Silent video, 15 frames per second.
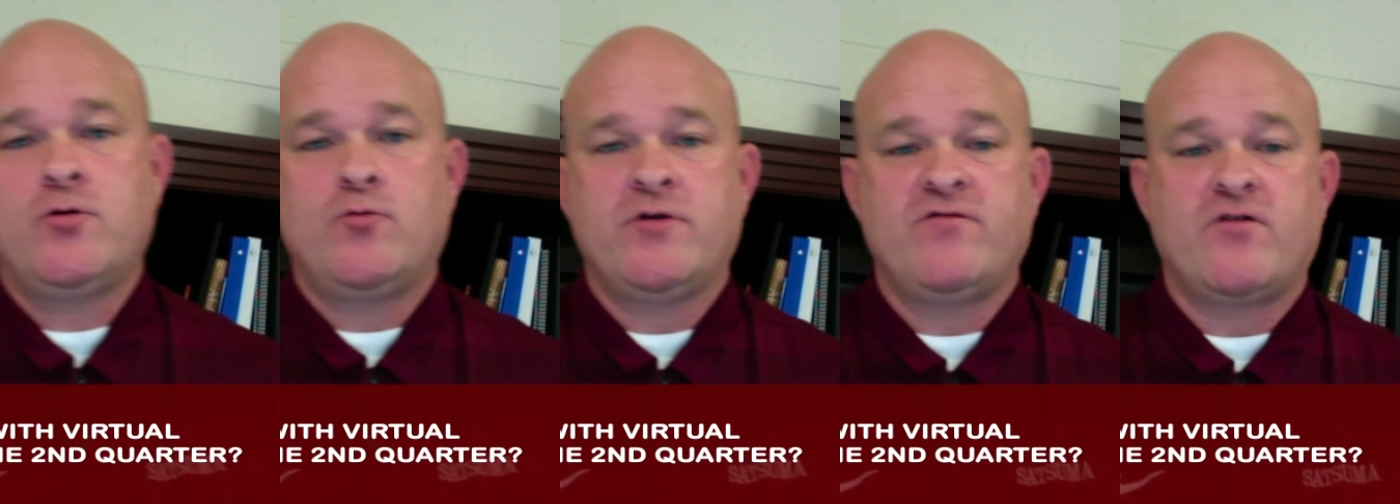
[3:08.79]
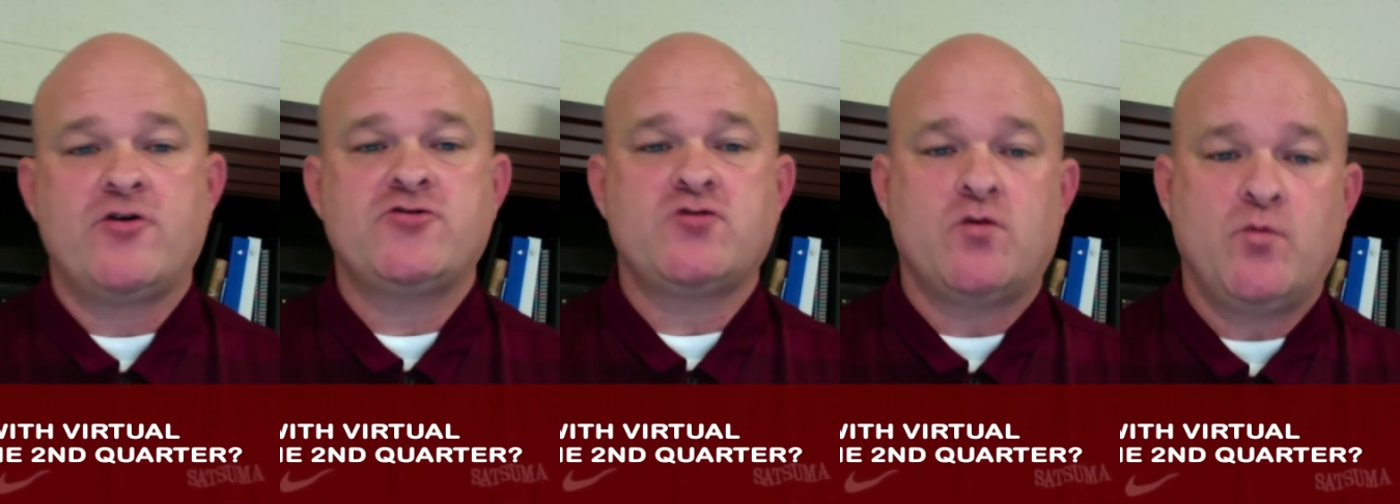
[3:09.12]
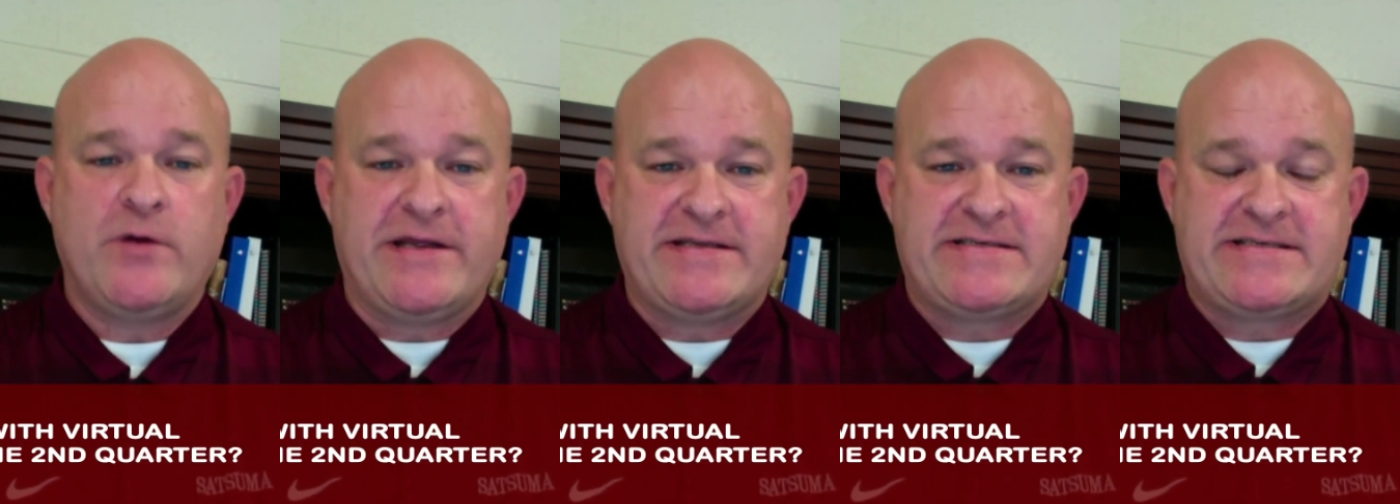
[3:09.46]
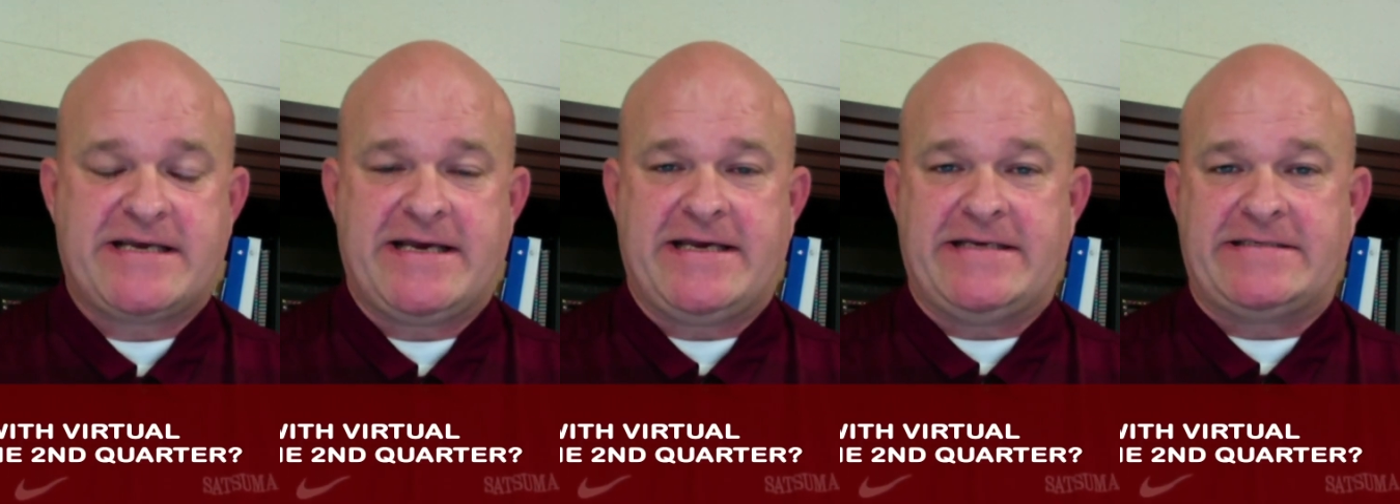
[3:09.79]
with virtual
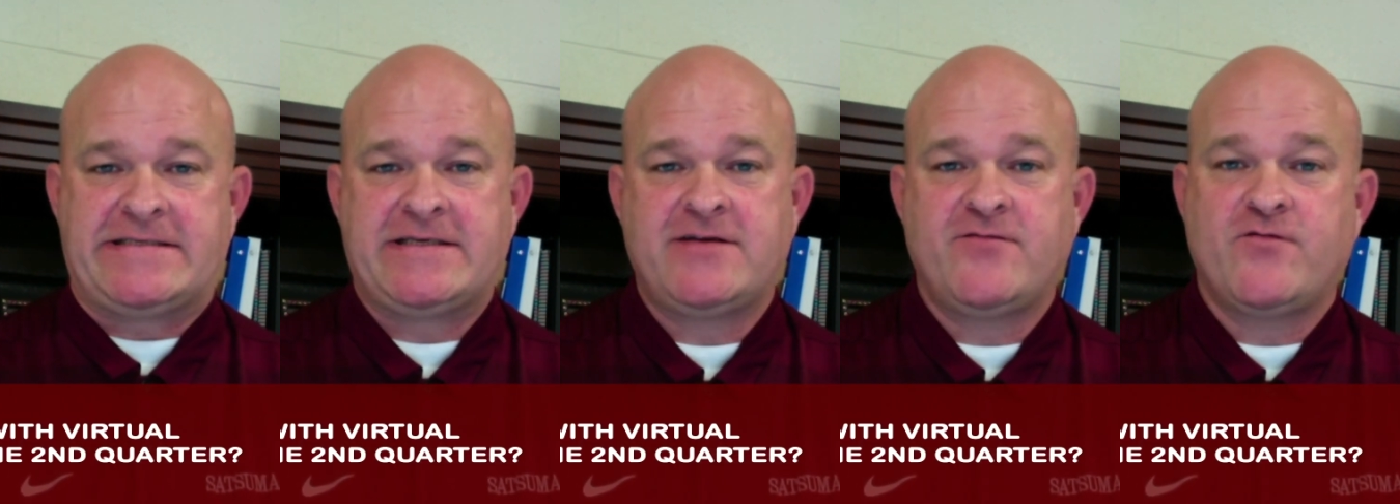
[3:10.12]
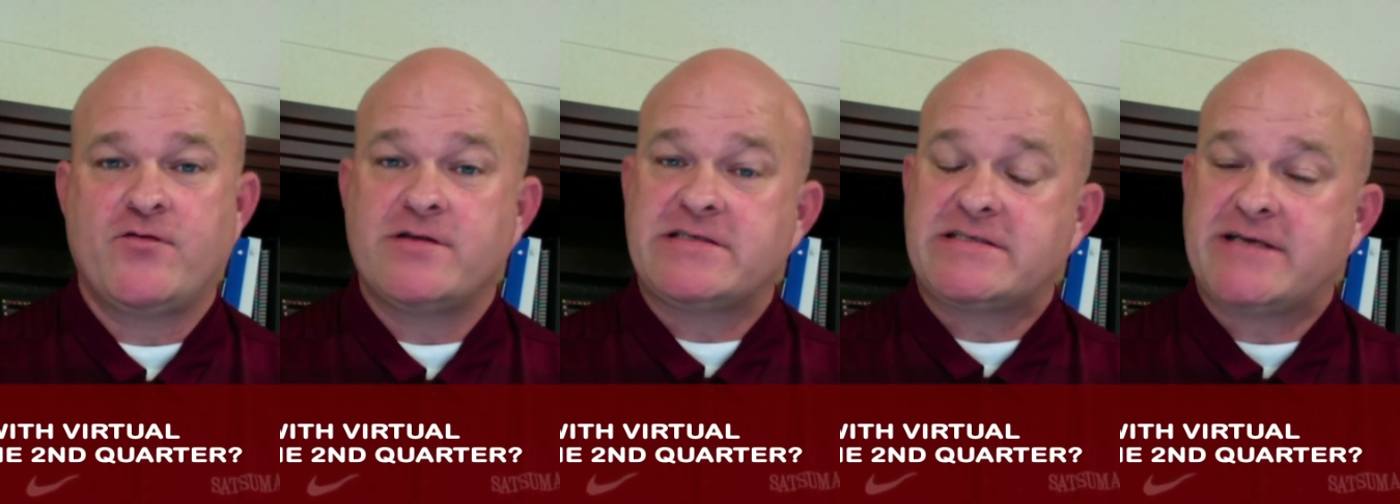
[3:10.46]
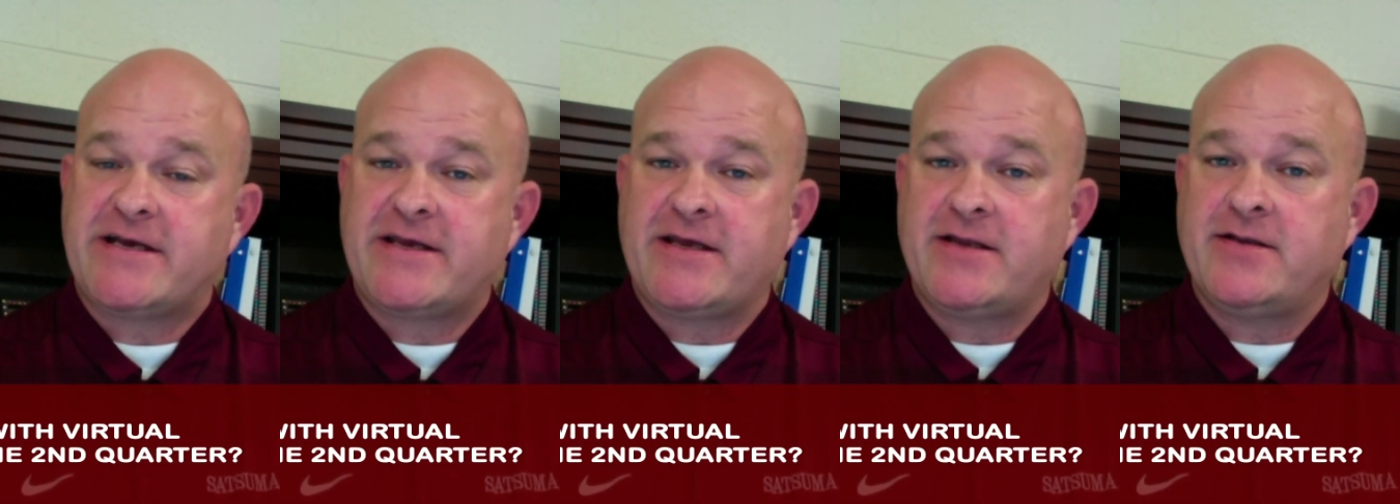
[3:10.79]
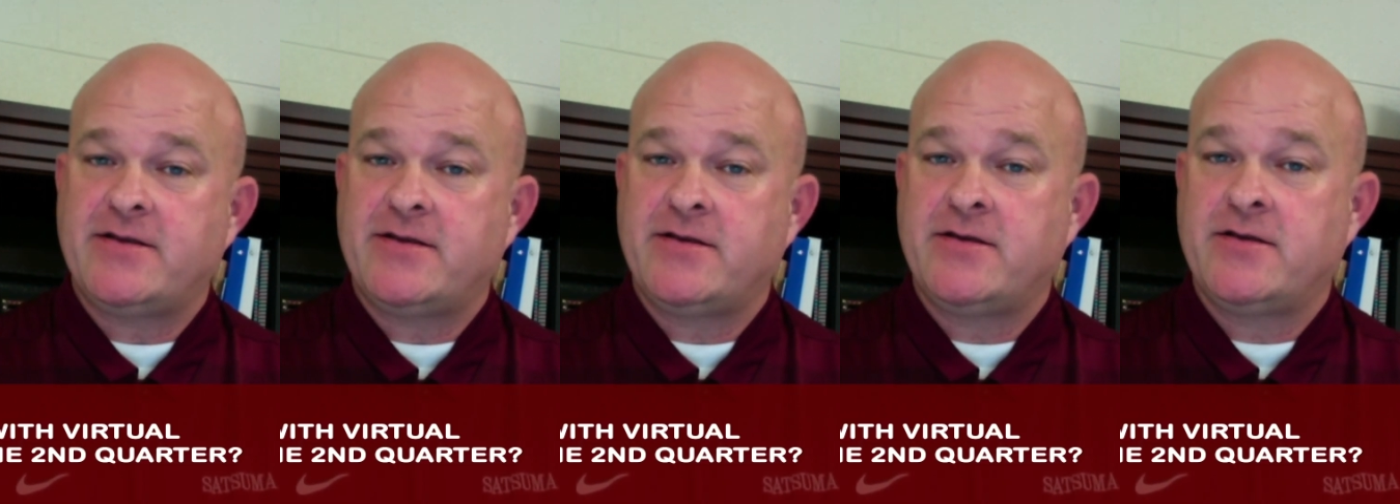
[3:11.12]
Wednesdays for the second
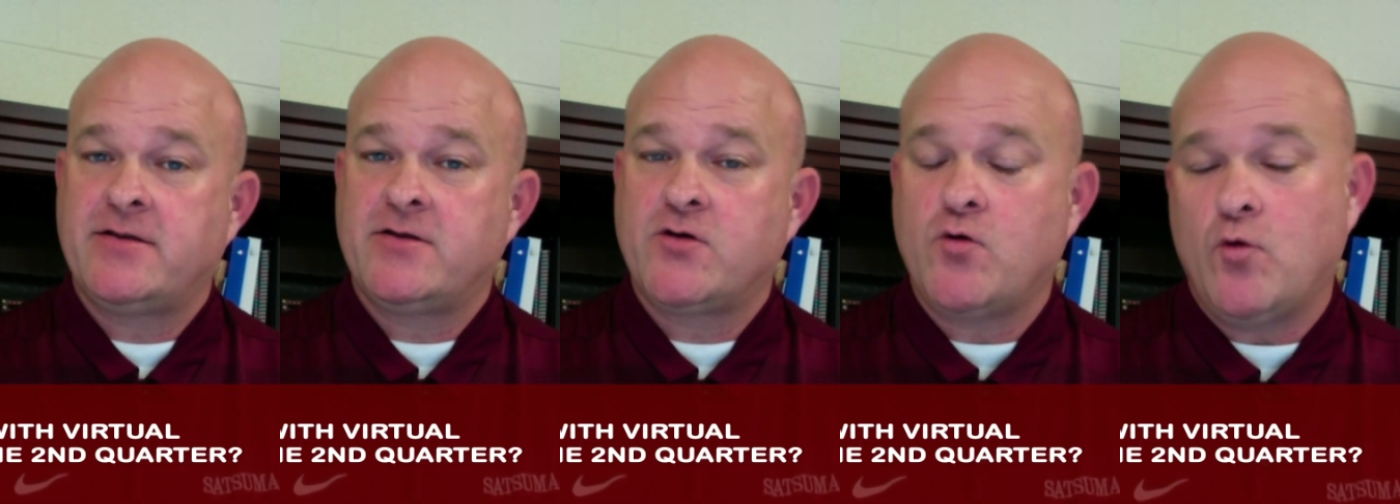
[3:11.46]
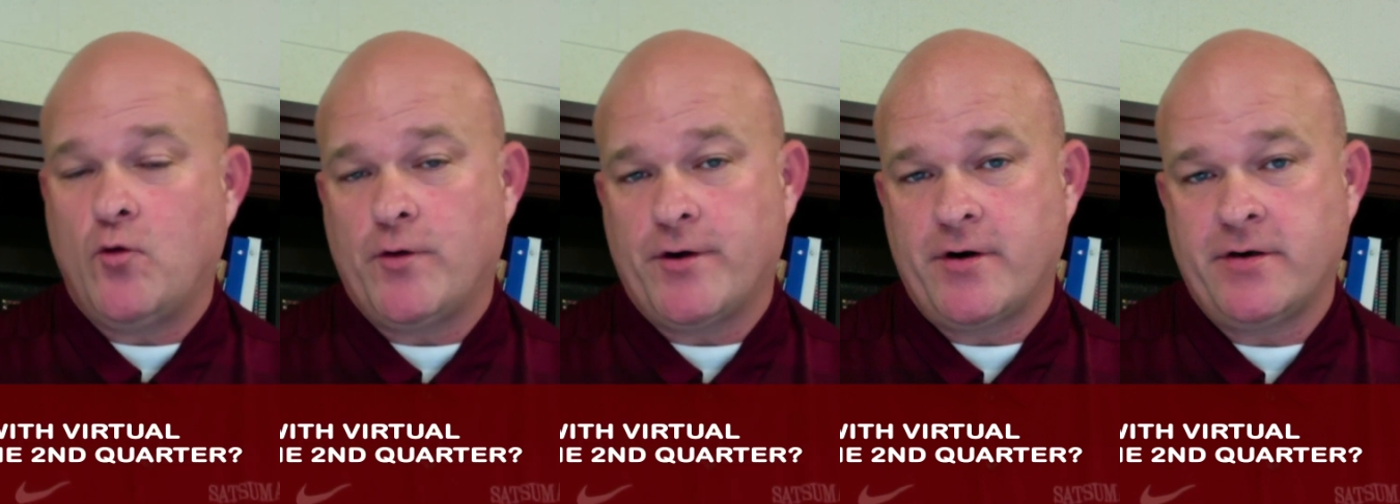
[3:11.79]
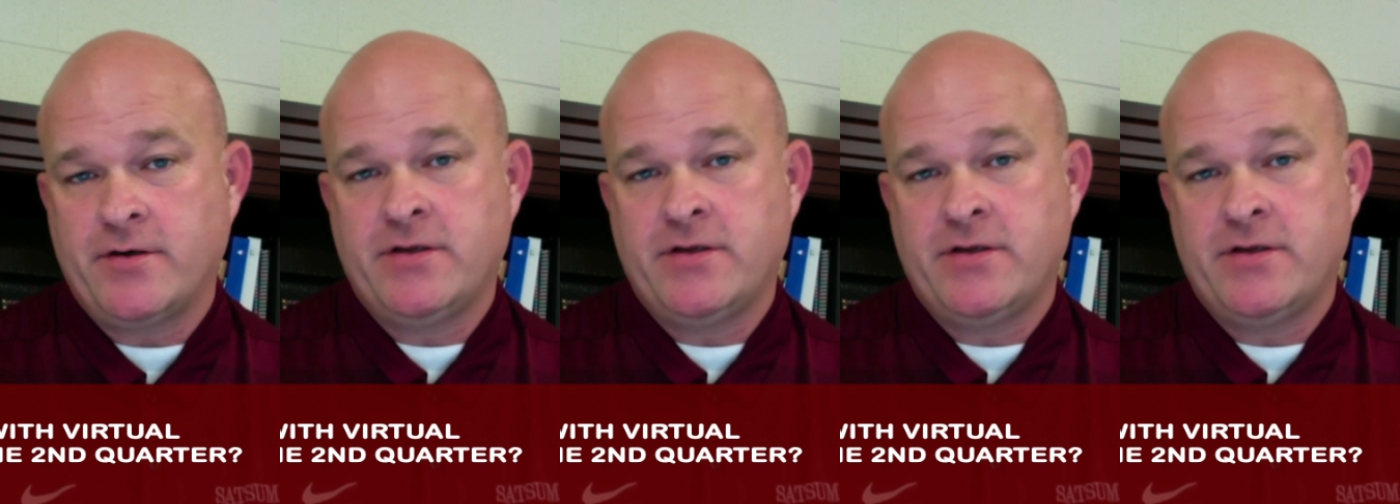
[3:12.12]
quarter?